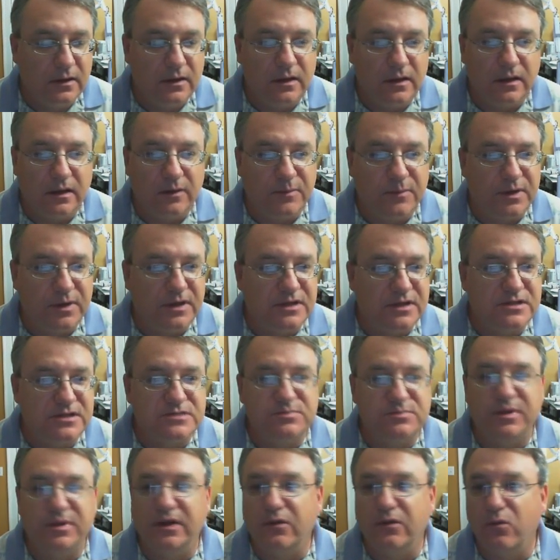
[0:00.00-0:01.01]
I mean, it has
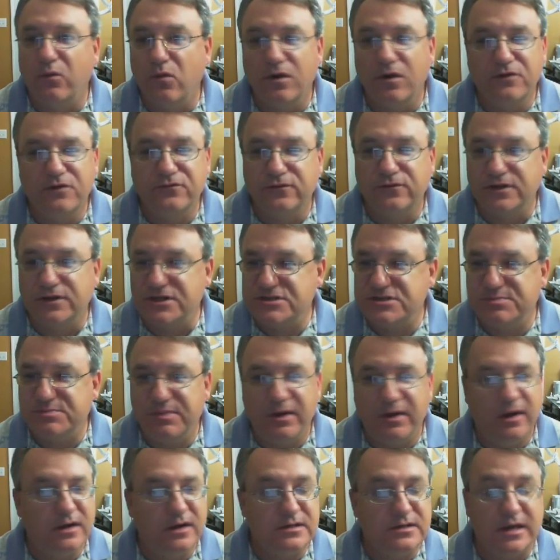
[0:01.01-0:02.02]
been a wonderful
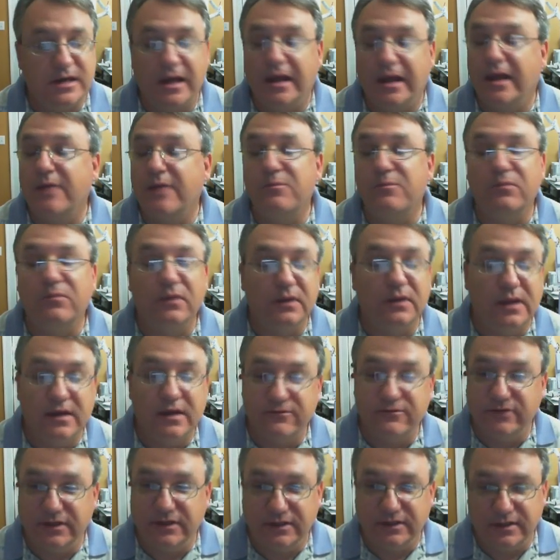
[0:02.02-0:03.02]
experience. I am
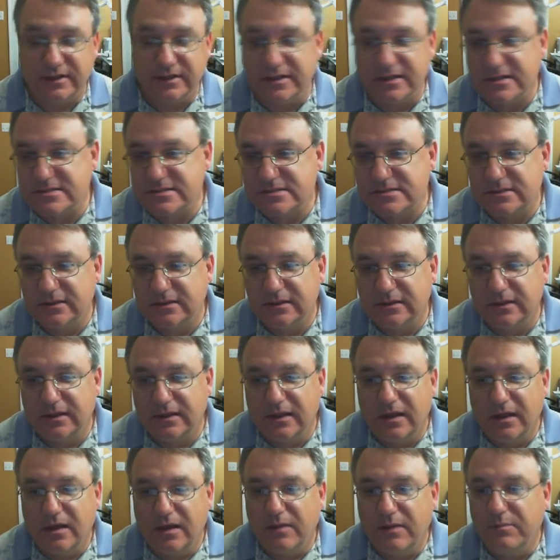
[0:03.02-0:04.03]
loving this.
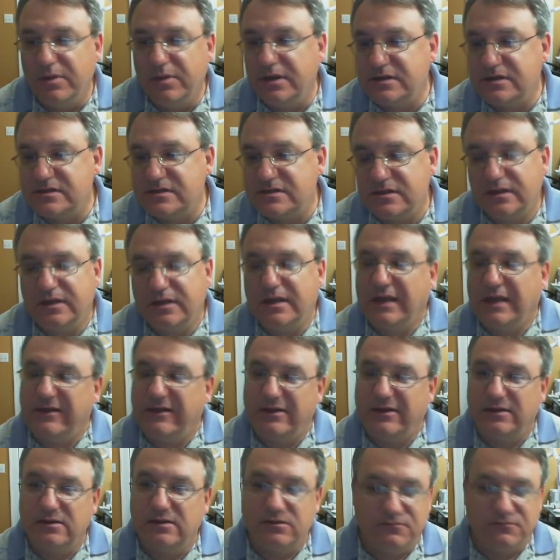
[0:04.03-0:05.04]
But to get
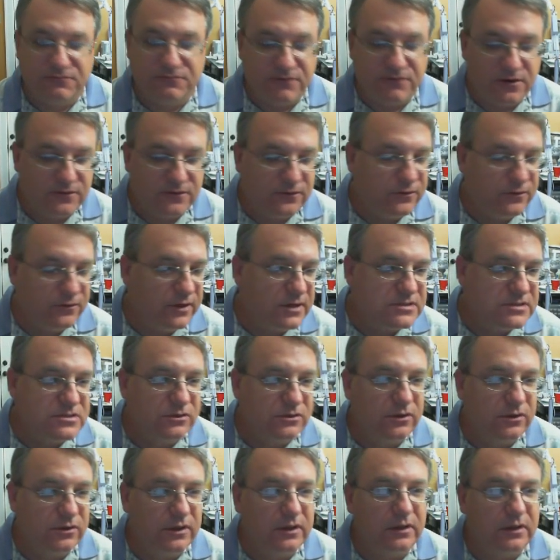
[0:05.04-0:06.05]
a little further
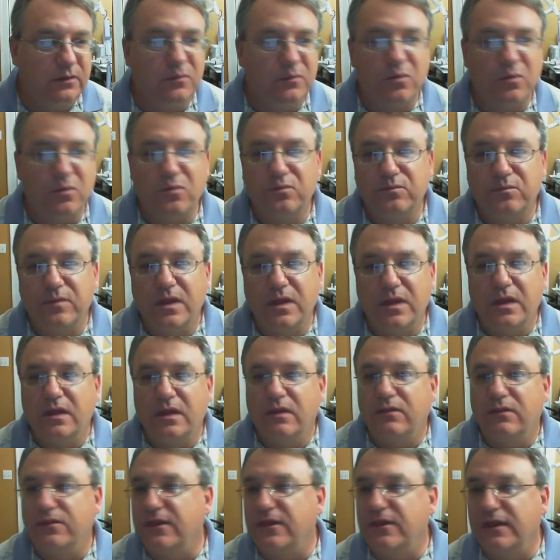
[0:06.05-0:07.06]
into it, you know,
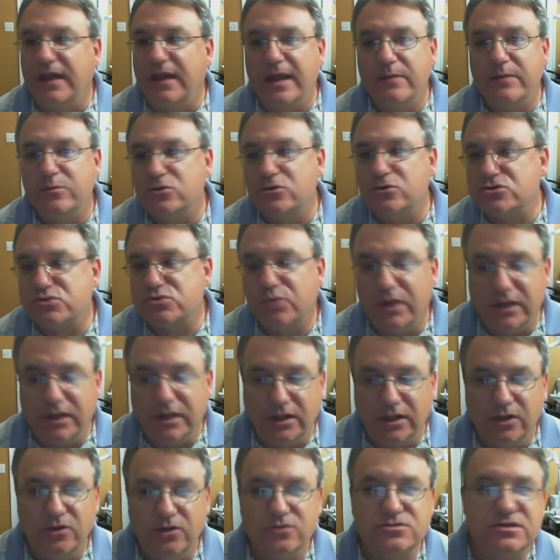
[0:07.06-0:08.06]
the labels we
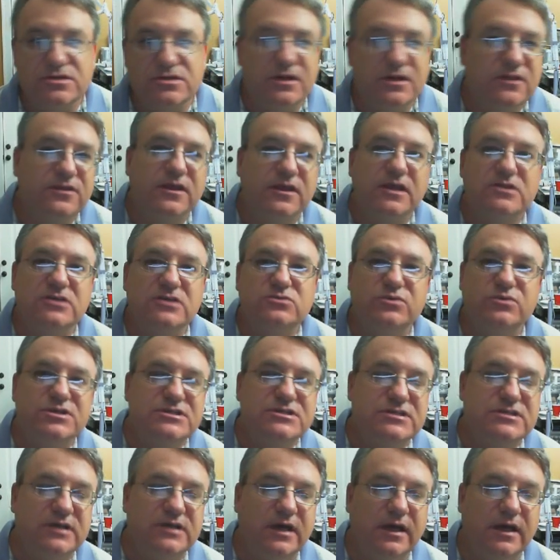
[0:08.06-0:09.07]
use and the things we
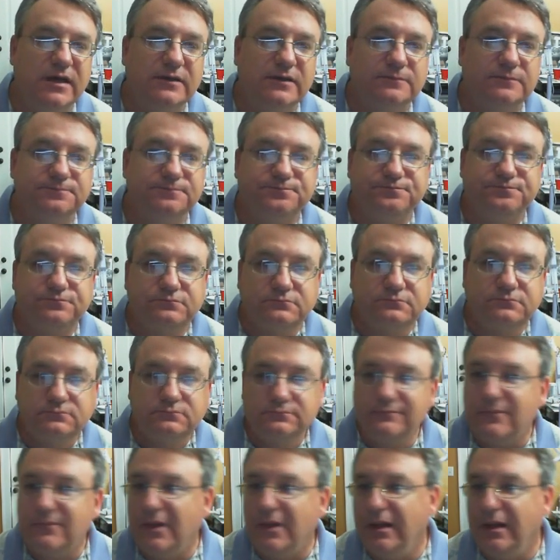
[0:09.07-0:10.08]
say,
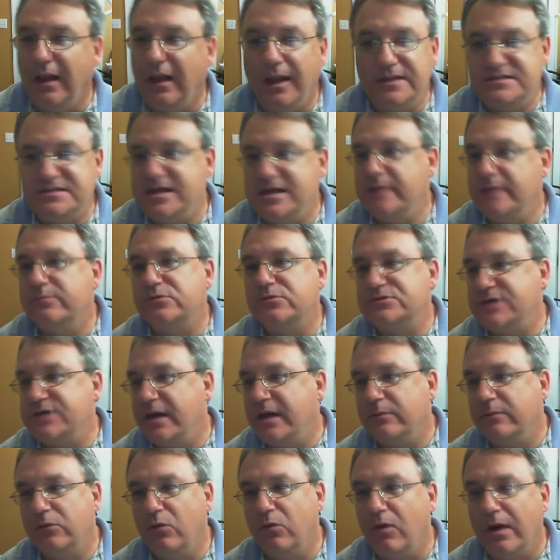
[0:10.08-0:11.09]
like
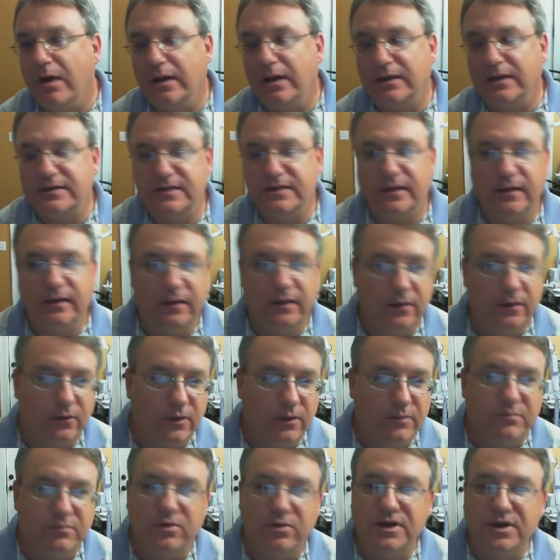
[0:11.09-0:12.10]
tabletop quality, you know,
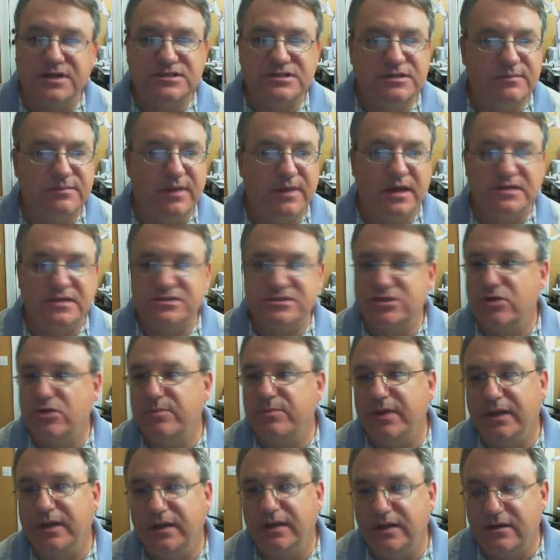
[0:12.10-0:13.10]
it brings to mind so
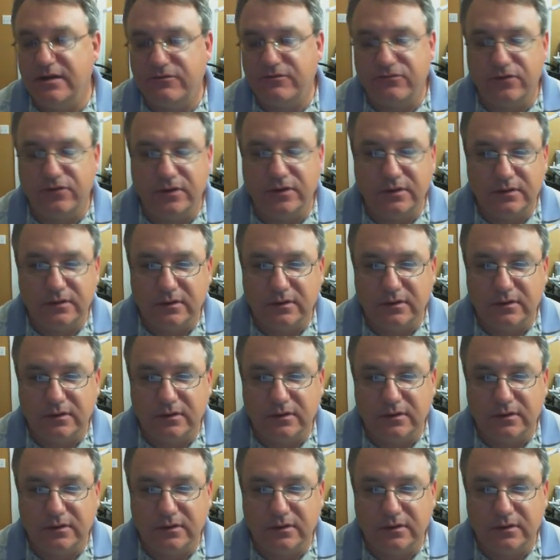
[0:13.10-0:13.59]
many different